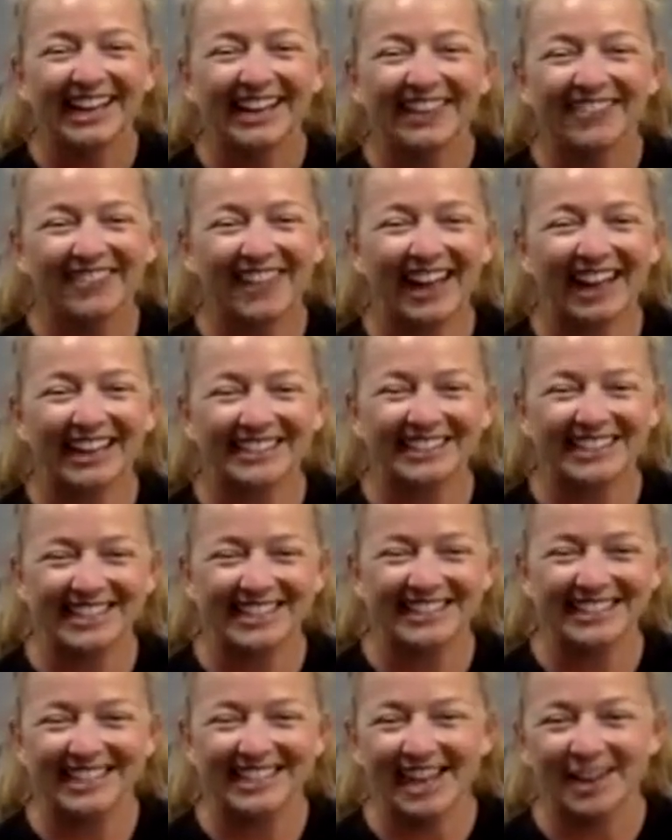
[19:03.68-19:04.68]
That's it.
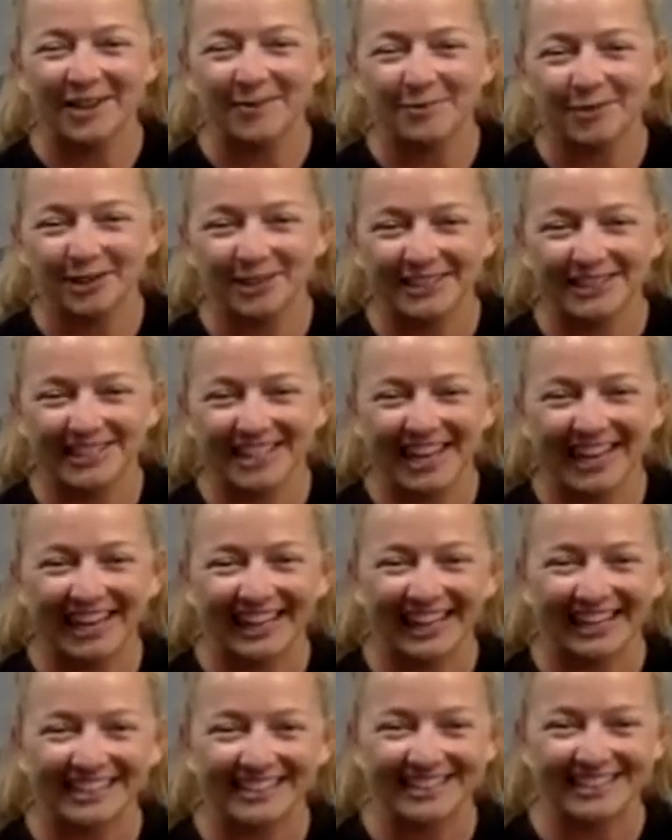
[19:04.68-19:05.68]
10 more
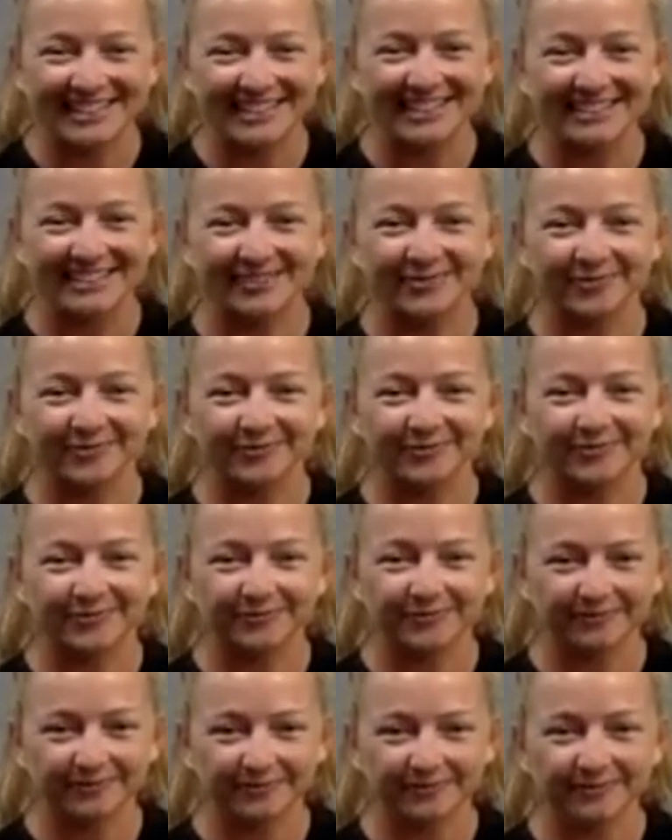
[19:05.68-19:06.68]
seconds.
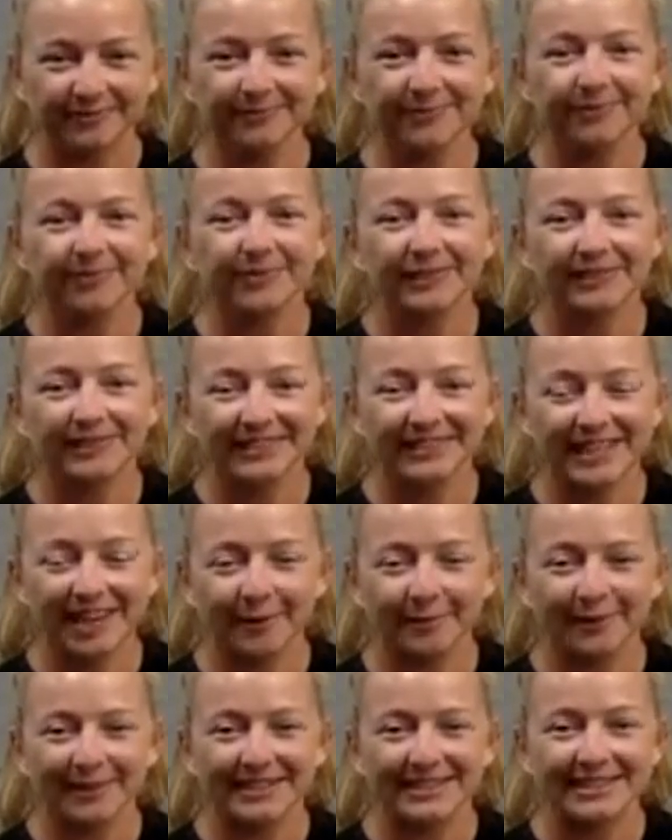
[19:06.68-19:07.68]

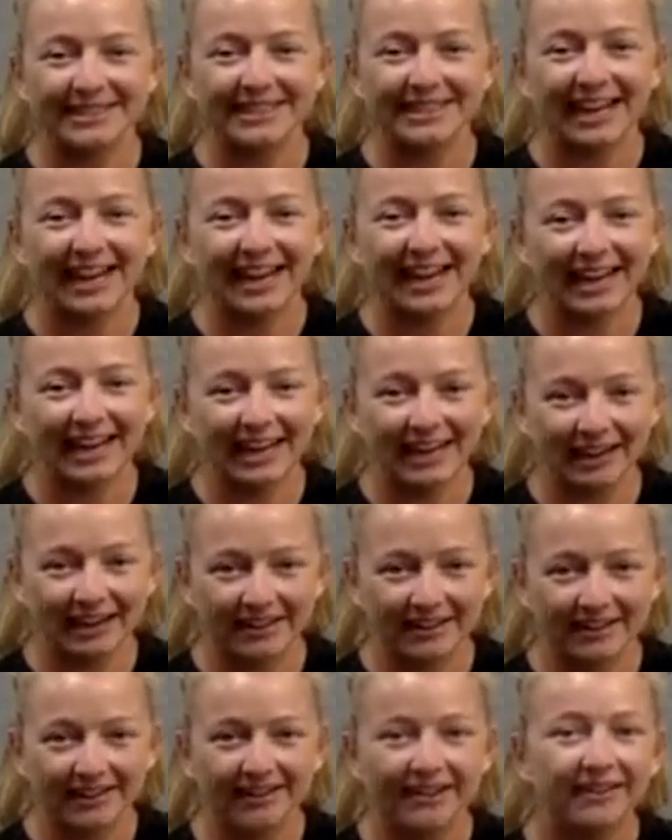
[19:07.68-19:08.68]
Tummy's tight.
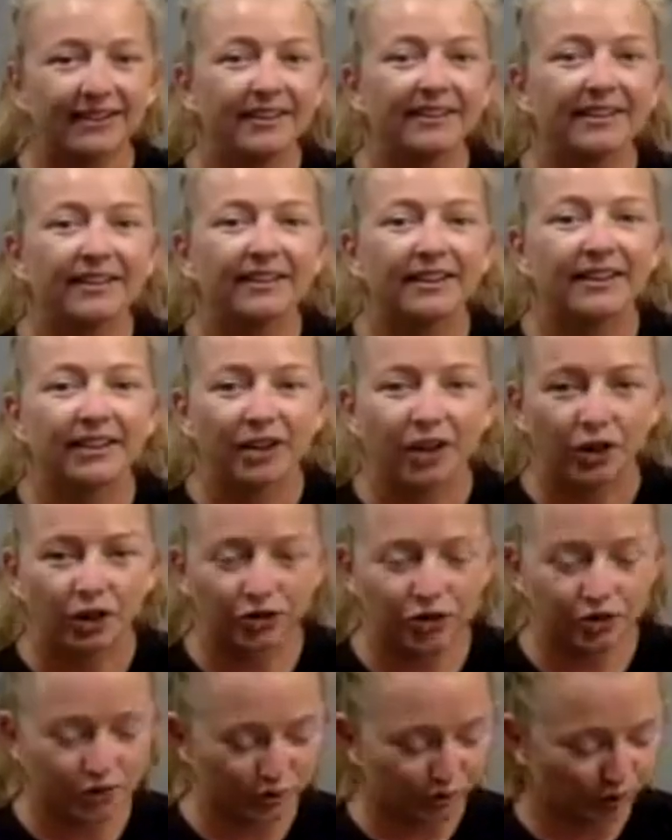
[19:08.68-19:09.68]

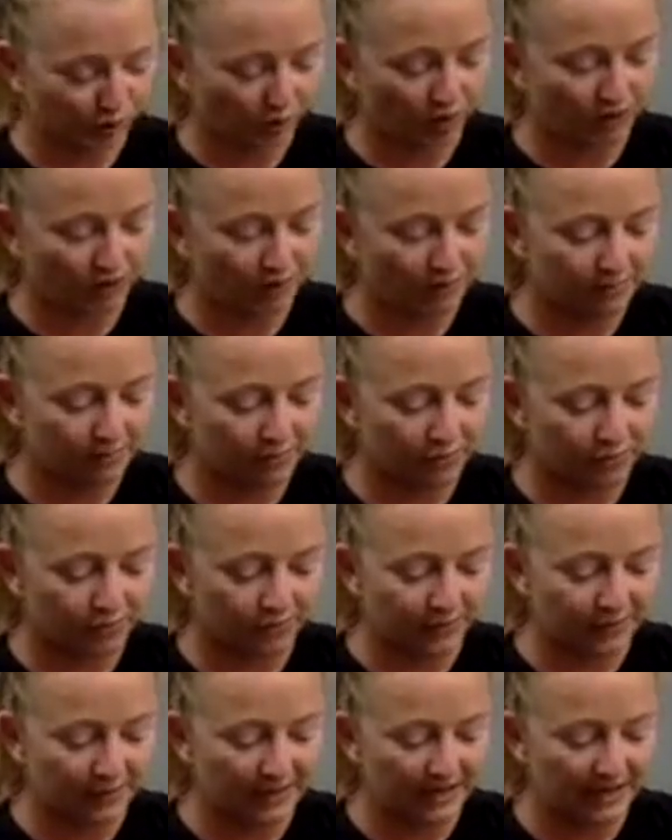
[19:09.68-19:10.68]
Control the
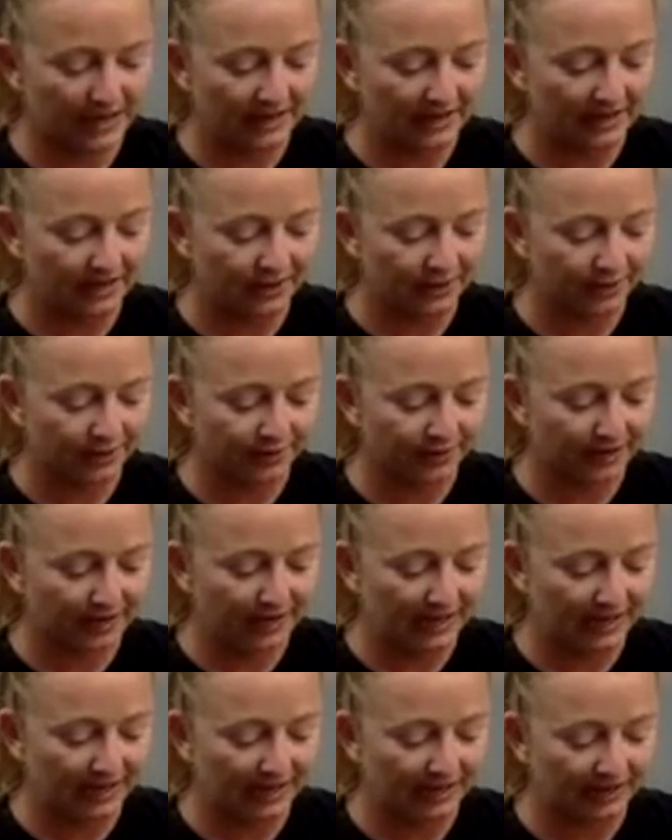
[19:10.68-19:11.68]
movement.
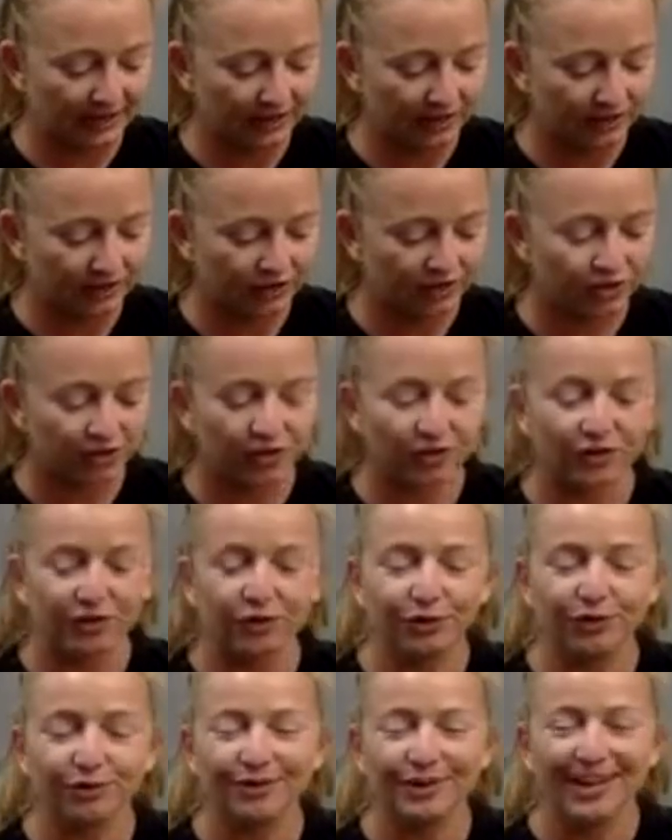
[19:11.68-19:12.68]
3,
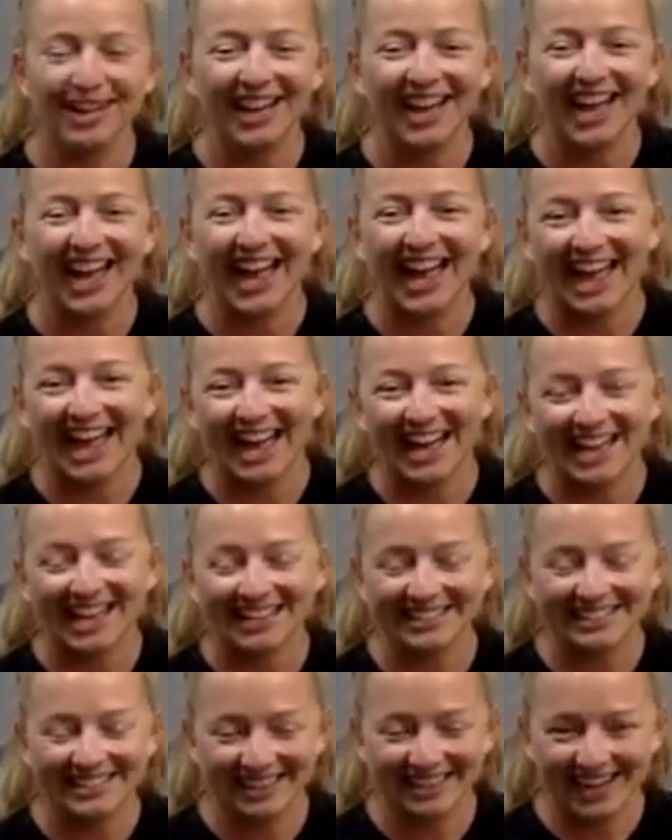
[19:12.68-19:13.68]
2, and
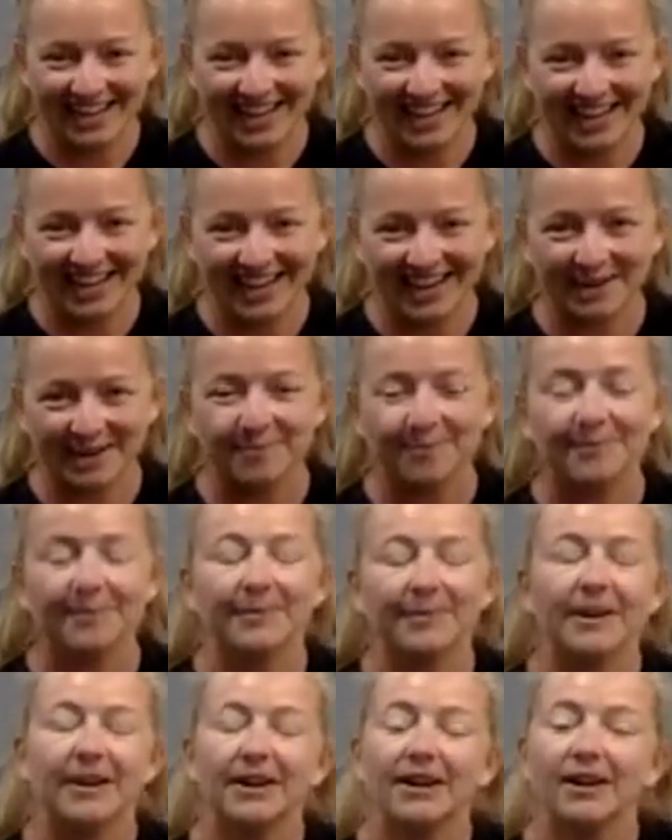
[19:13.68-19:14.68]
time.
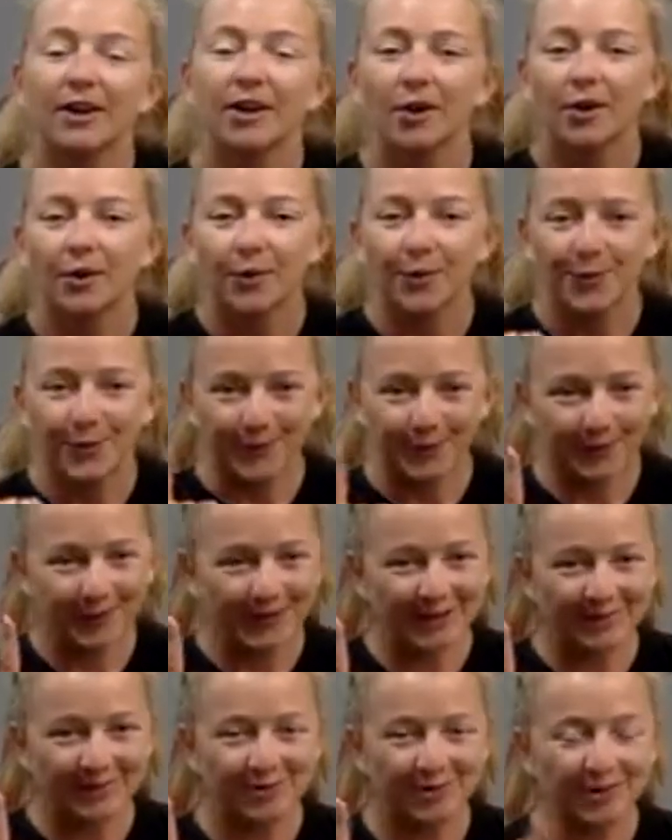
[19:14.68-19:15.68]
1
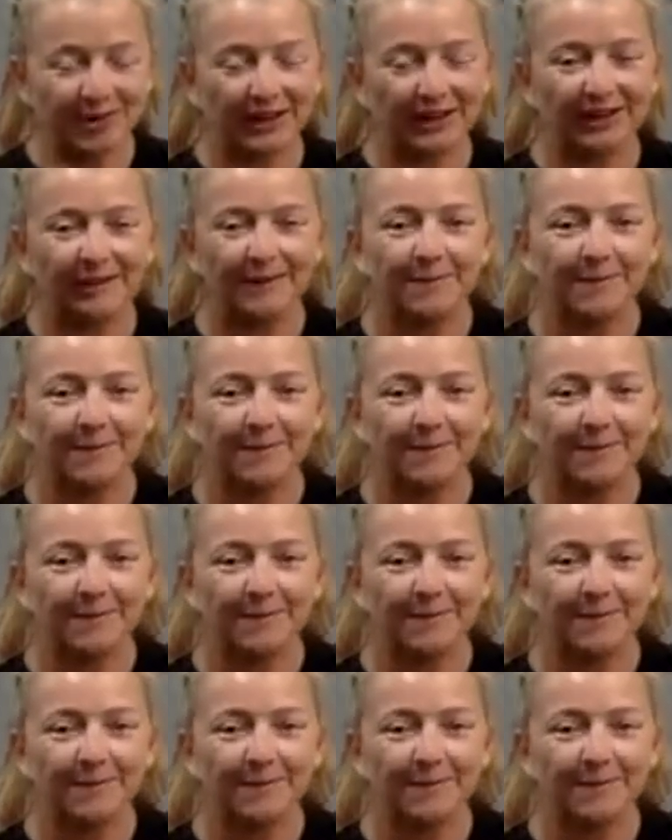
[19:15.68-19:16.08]
more.